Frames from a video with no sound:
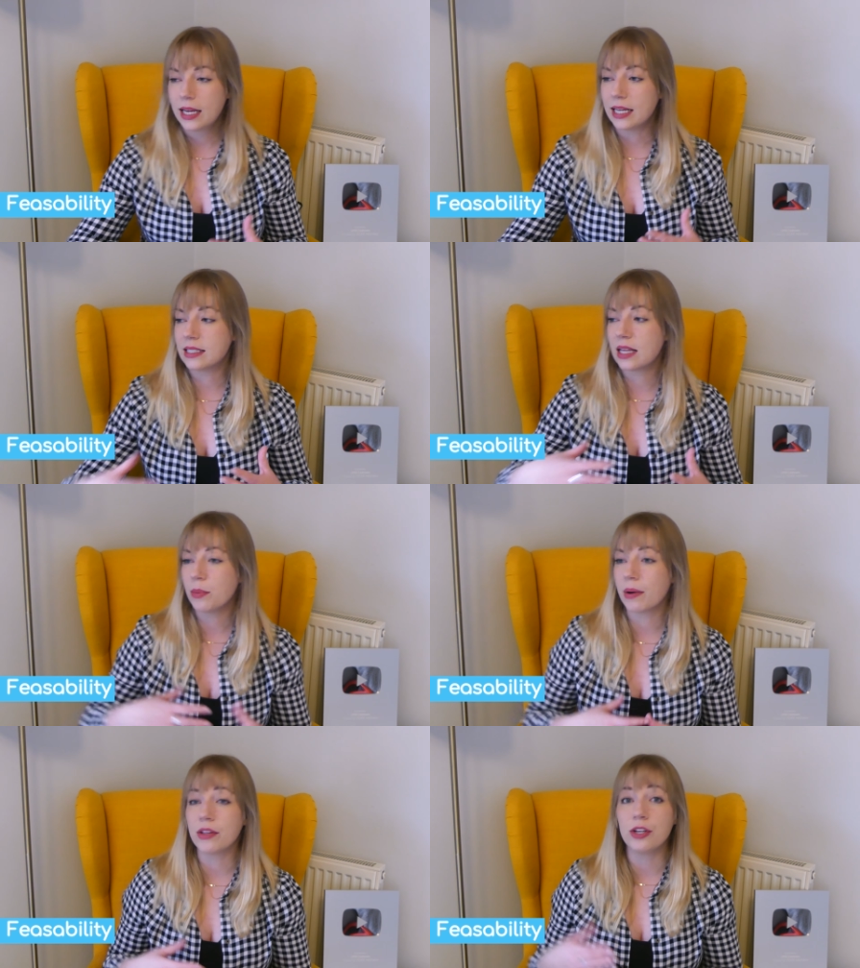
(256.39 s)
Is there
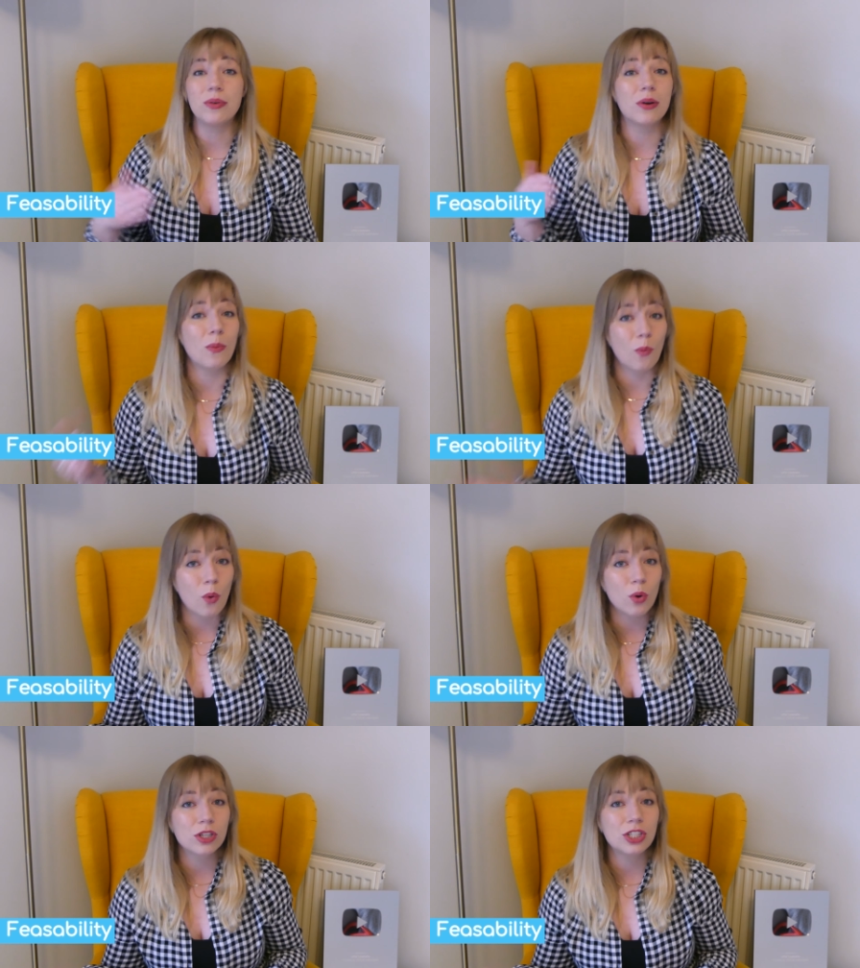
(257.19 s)
one that you can
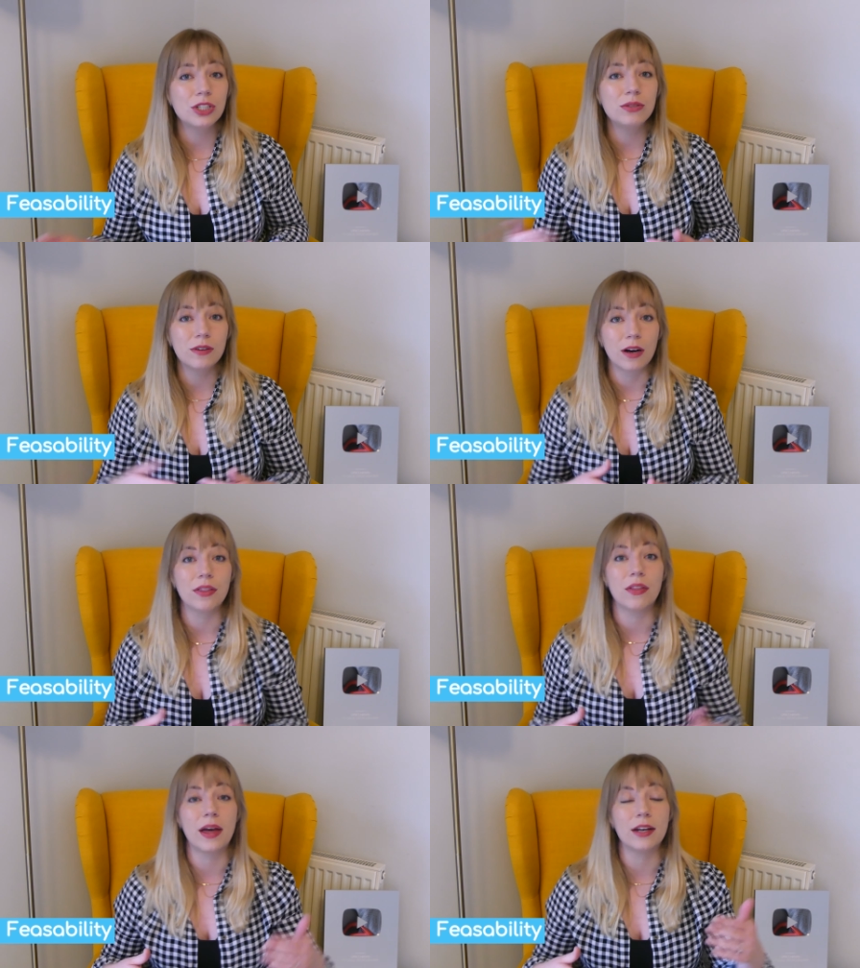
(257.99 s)
walk to
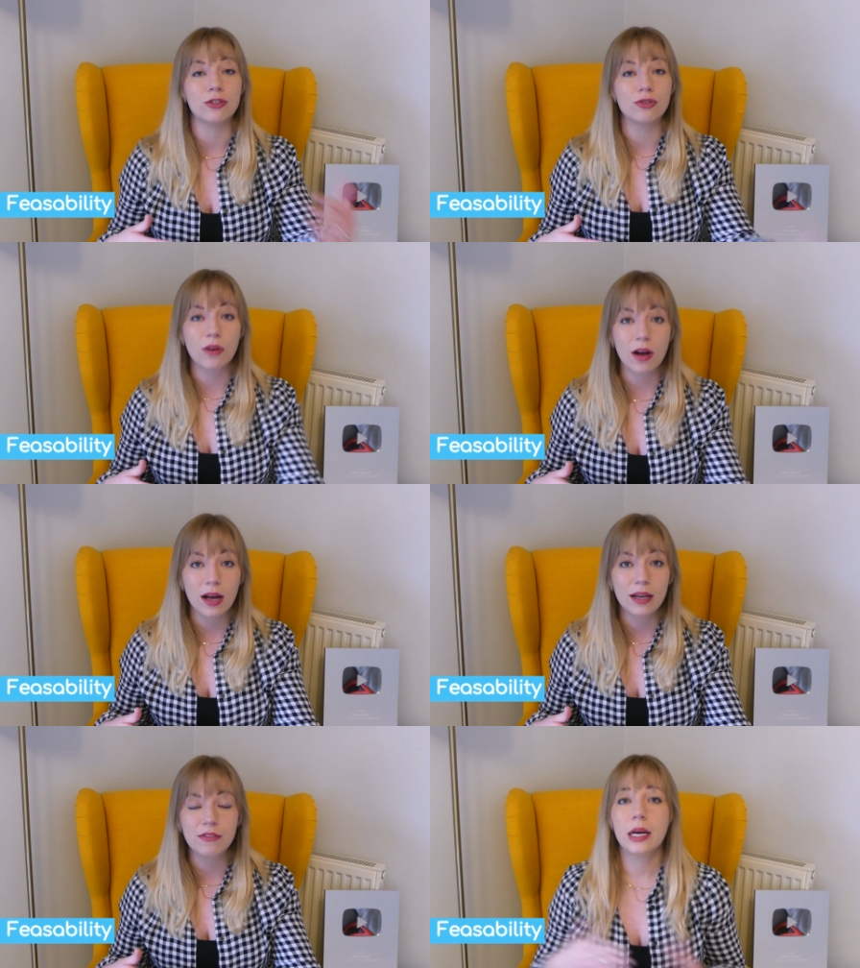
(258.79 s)
rather than
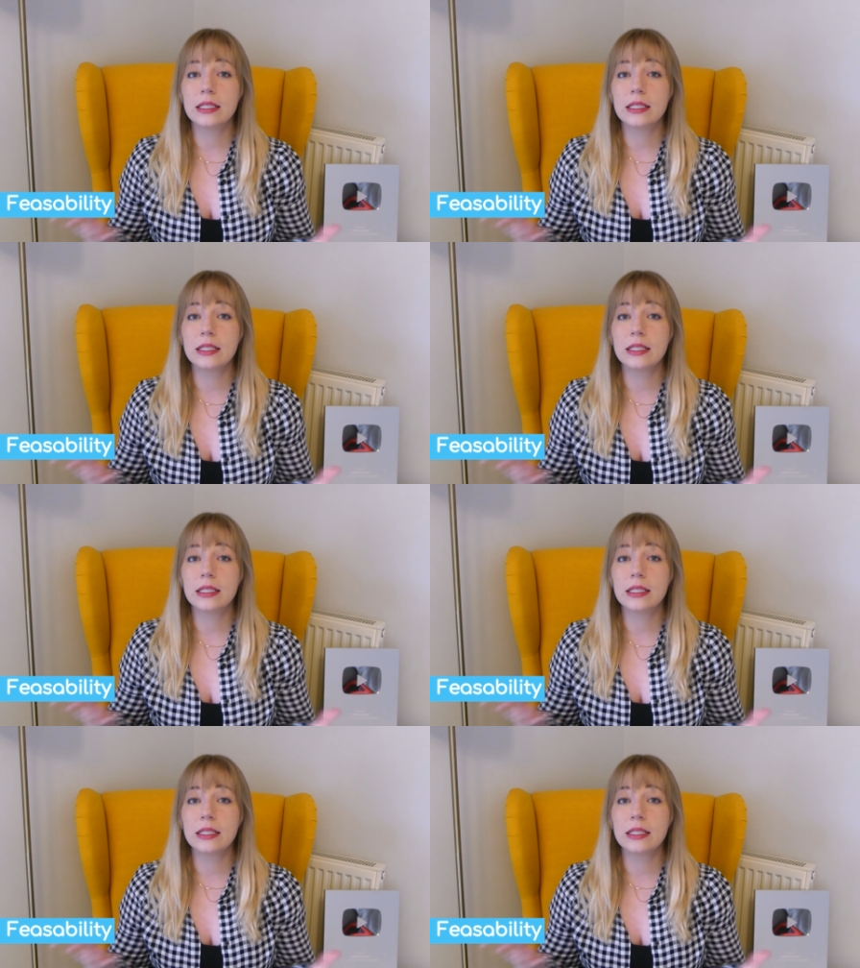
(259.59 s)
drive?